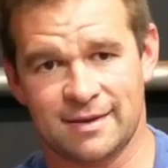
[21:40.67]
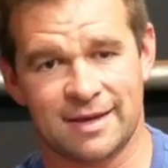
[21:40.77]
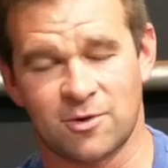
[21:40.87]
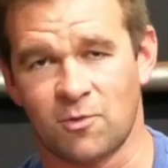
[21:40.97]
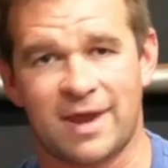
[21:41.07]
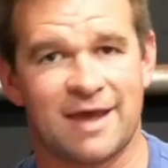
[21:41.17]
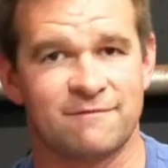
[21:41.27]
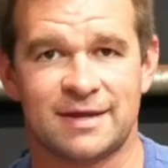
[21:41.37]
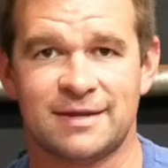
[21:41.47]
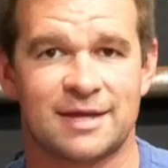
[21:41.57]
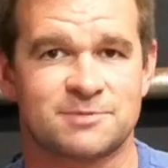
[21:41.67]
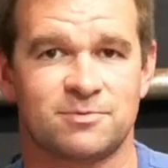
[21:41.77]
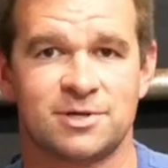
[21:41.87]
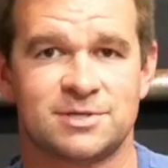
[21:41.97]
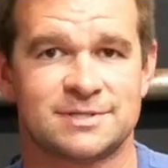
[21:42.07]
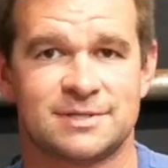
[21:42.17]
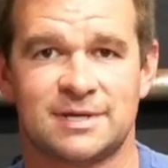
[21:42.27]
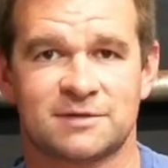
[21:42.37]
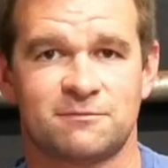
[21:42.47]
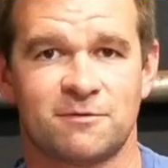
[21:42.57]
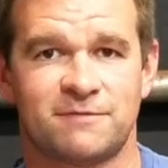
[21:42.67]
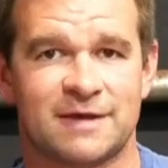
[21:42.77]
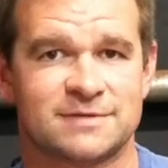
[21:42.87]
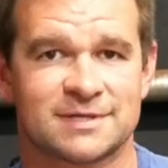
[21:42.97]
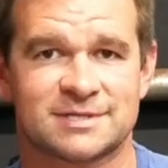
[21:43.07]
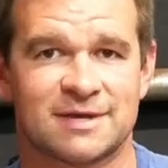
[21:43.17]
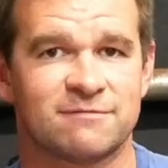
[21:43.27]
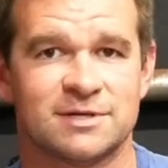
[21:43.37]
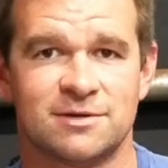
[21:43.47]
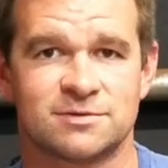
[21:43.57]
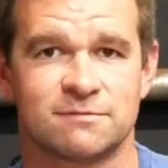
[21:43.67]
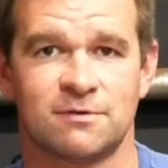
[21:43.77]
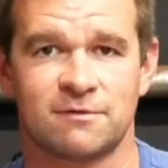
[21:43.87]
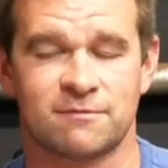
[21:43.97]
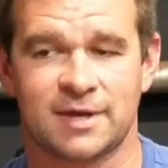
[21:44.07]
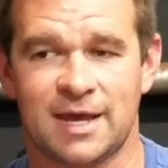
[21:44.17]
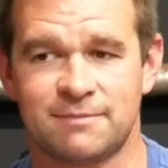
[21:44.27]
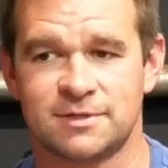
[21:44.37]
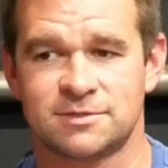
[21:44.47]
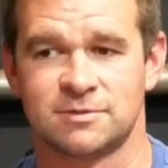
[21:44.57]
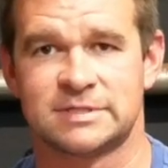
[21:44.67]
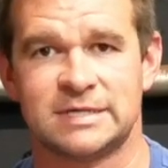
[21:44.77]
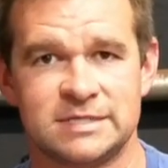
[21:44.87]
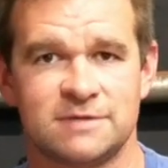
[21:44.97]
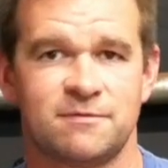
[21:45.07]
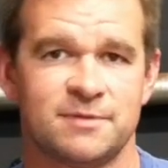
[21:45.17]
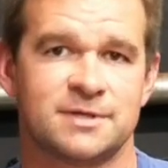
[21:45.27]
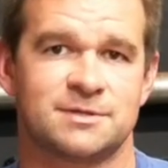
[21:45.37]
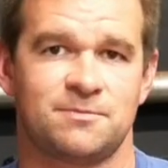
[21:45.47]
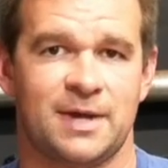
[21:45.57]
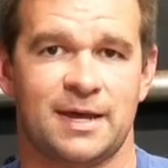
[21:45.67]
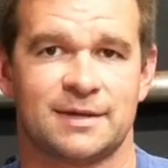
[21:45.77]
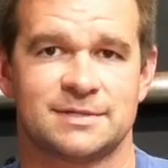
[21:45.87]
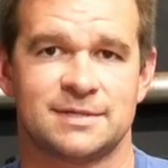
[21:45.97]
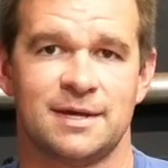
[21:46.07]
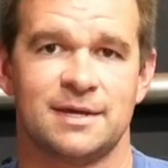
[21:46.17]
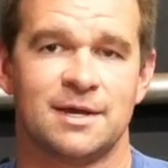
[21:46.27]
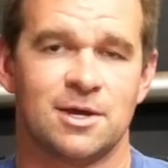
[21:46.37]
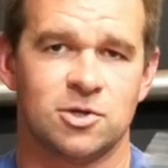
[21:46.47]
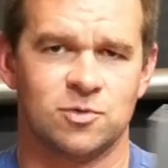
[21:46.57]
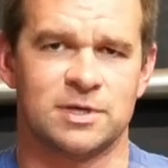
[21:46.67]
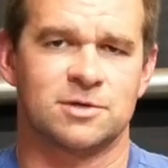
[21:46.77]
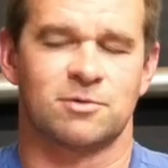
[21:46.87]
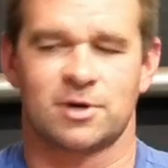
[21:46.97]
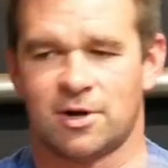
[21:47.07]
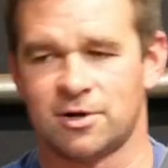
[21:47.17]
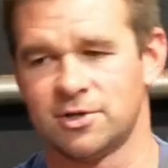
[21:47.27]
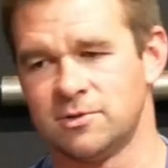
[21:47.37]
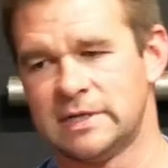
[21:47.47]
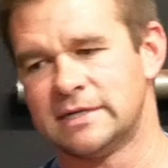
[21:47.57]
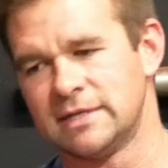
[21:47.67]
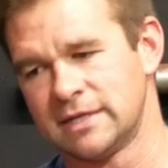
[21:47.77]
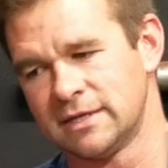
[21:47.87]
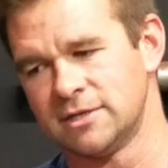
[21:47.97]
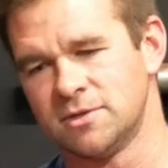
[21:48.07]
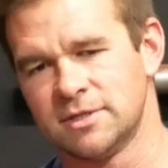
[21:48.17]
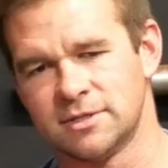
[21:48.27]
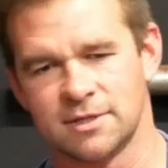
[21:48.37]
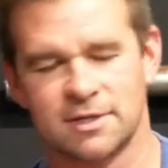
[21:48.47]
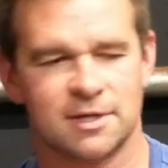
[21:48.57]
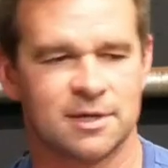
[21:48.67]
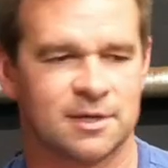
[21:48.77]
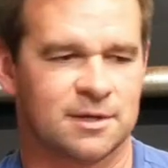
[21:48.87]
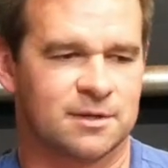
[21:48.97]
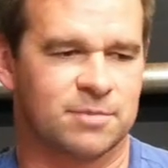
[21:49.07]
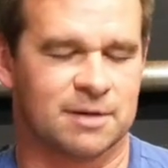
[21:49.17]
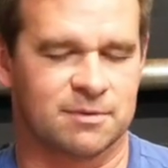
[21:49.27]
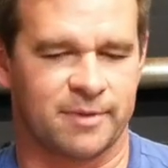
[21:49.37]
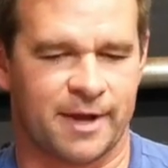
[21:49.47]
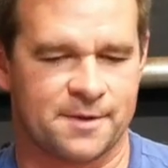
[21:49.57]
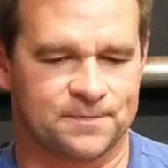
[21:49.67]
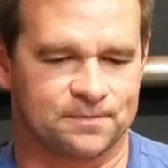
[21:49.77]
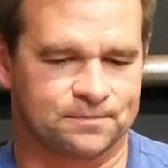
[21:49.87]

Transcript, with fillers: I don't have any aspirations in the next 4, 5, 6, 7 years of going for captain. So it's easy for me to sit back and say, you need to work harder. You need to dig in. You need to blah, blah, blah.